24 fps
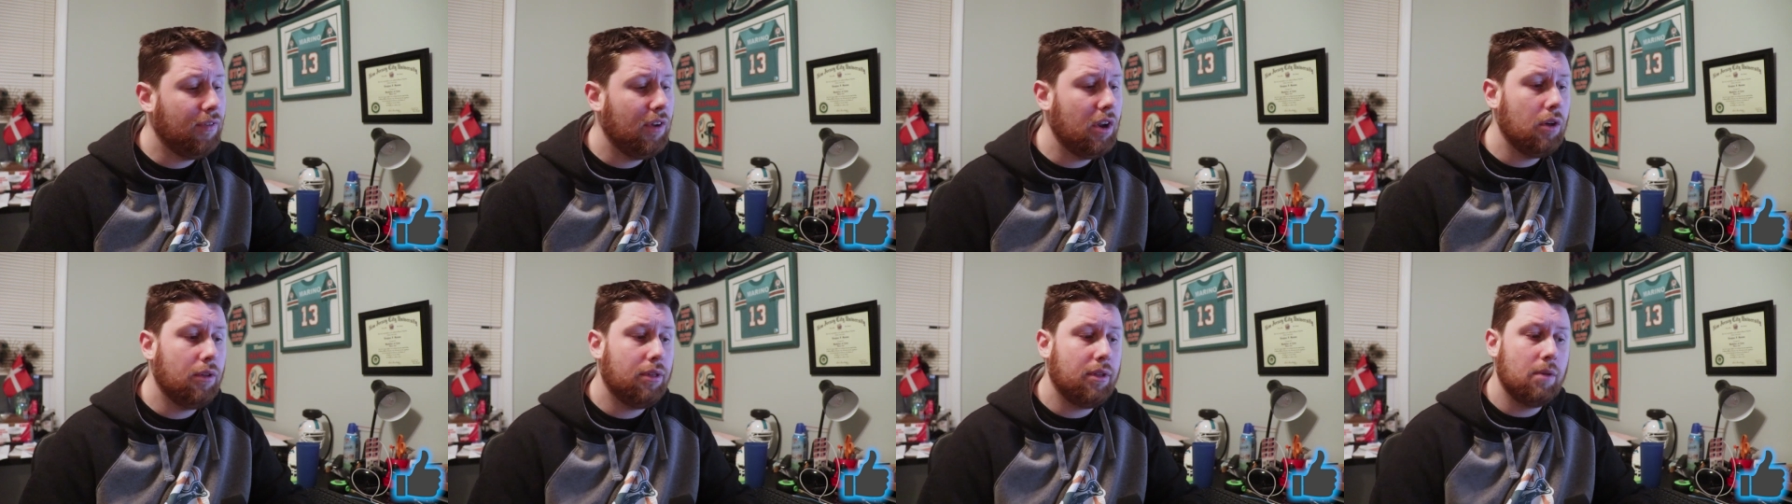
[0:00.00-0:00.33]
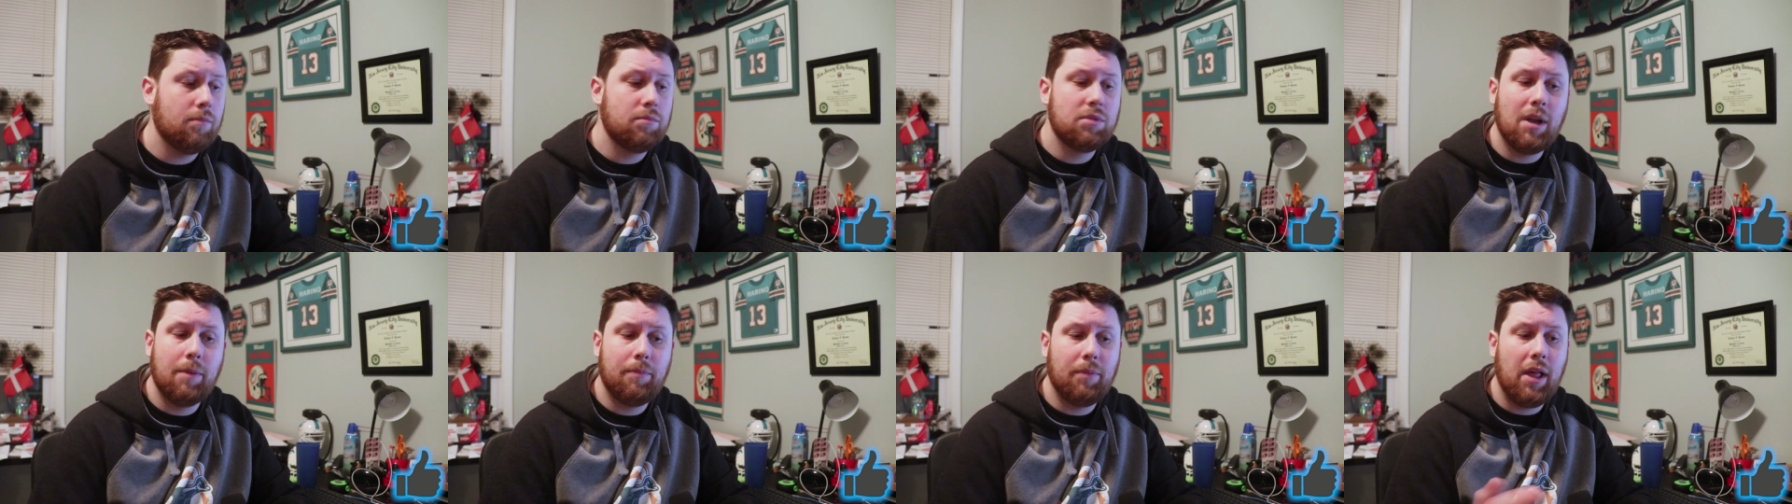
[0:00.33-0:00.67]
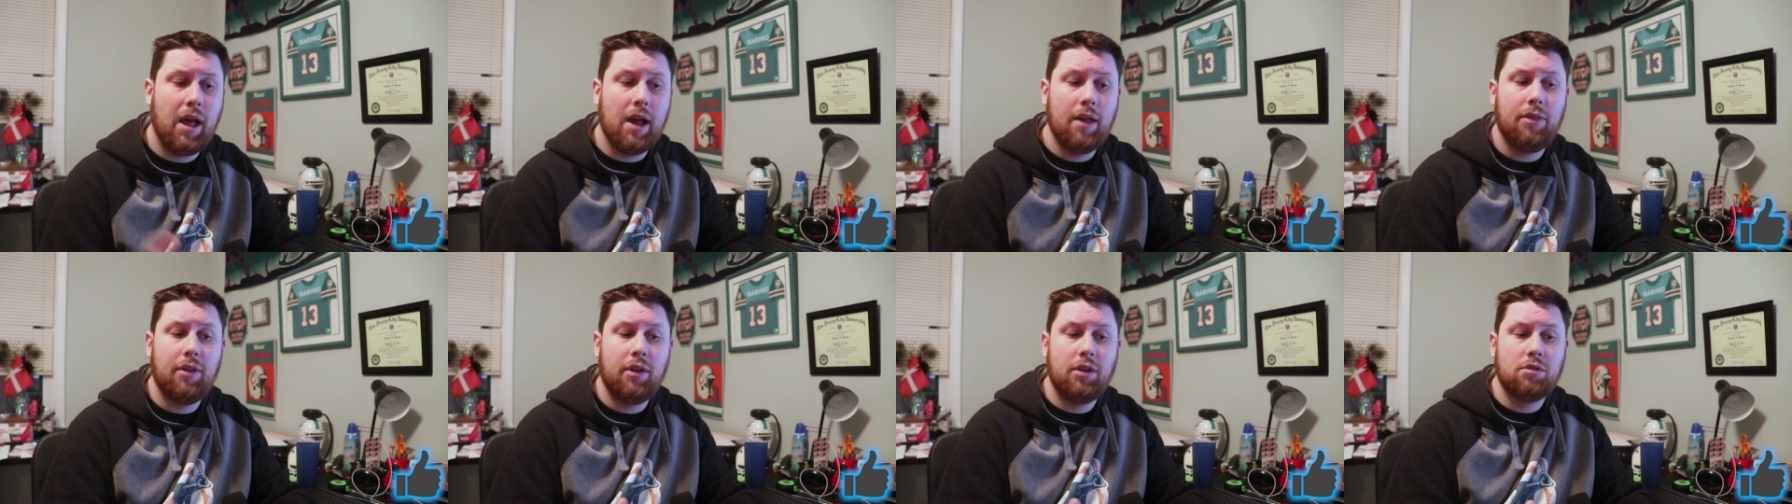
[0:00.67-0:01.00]
video a thumbs up. A
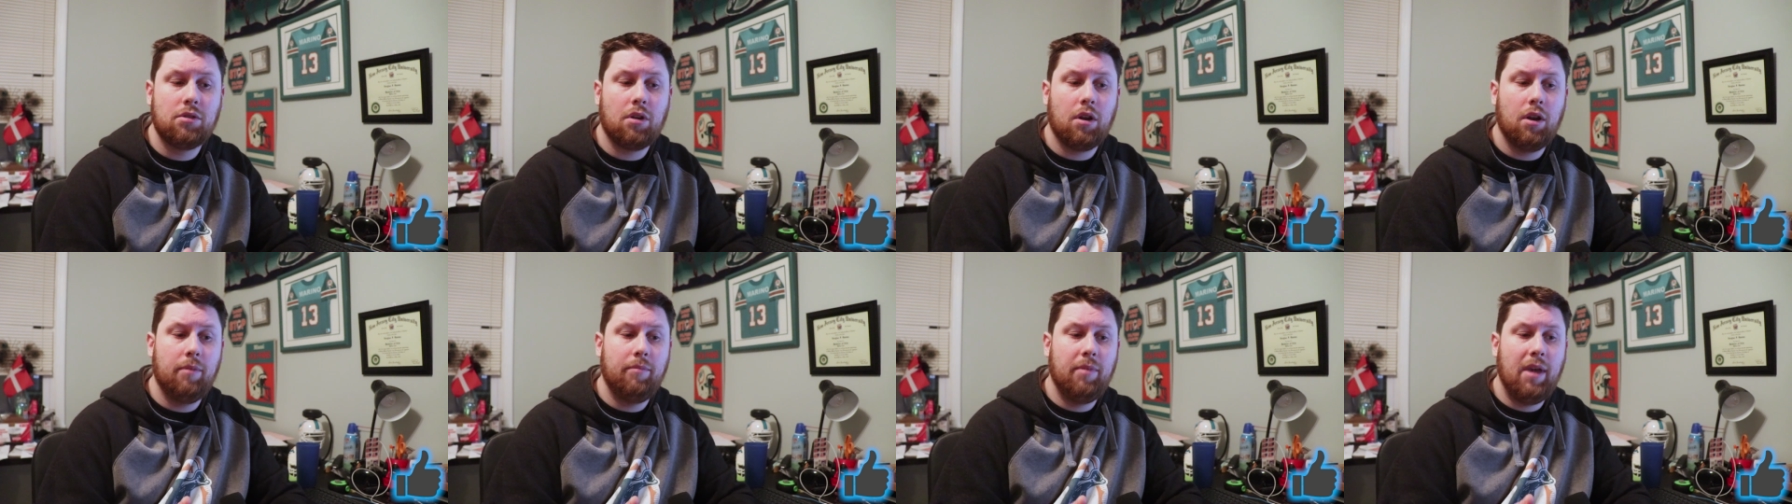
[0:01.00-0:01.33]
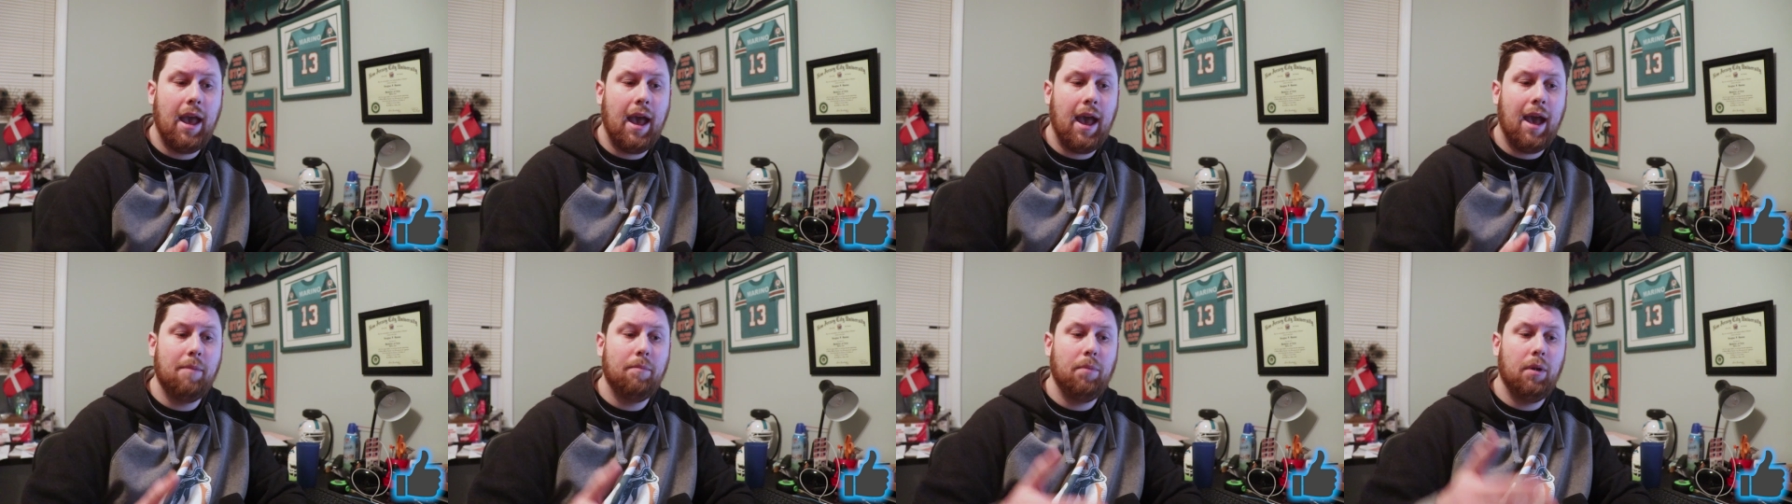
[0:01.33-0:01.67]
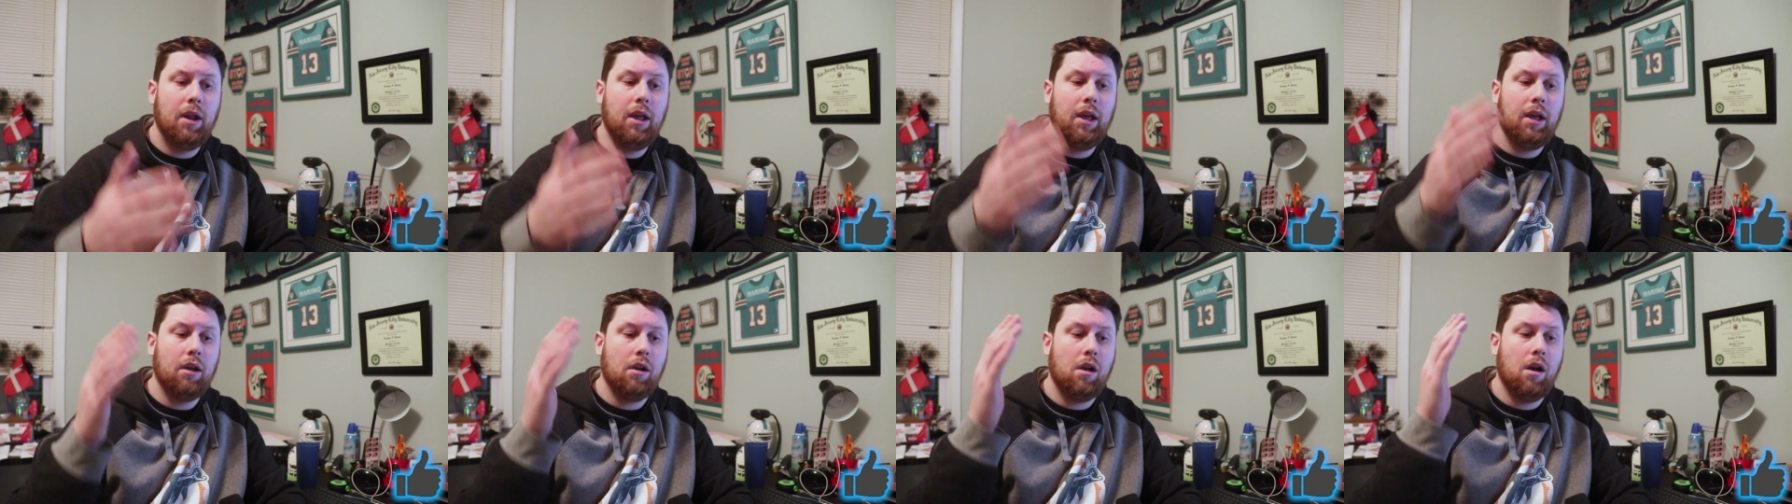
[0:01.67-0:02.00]
lot of things are going to be
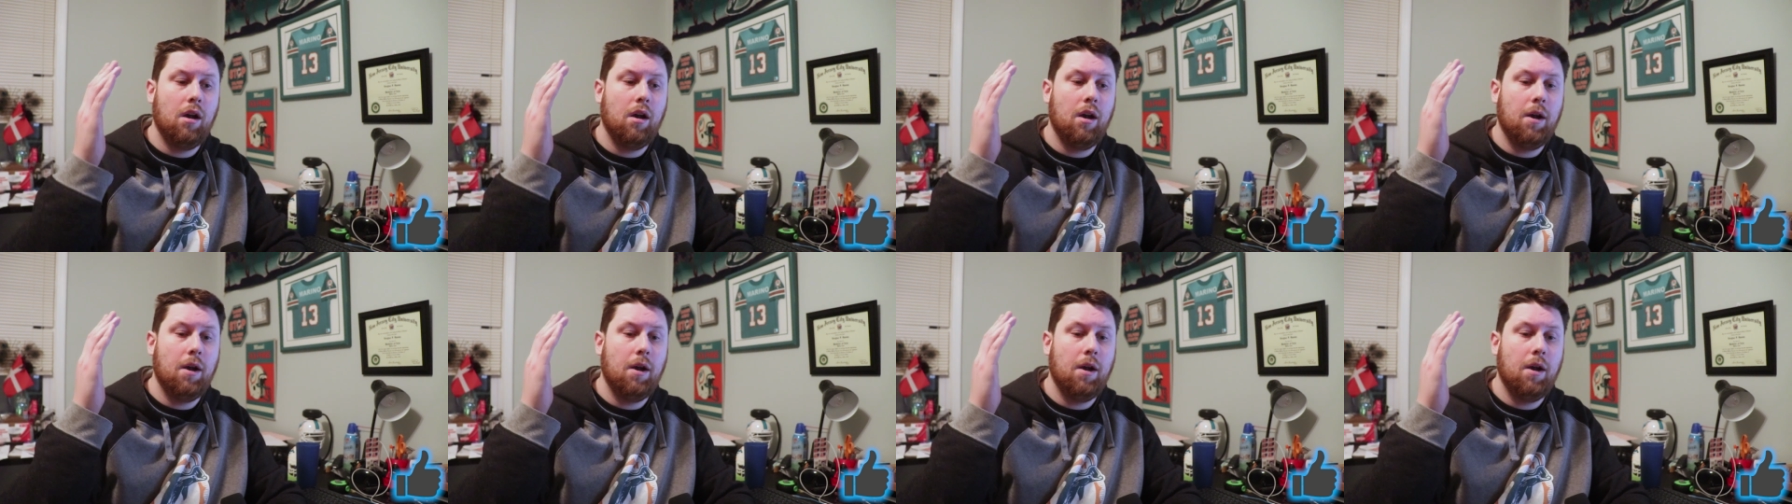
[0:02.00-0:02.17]
happening.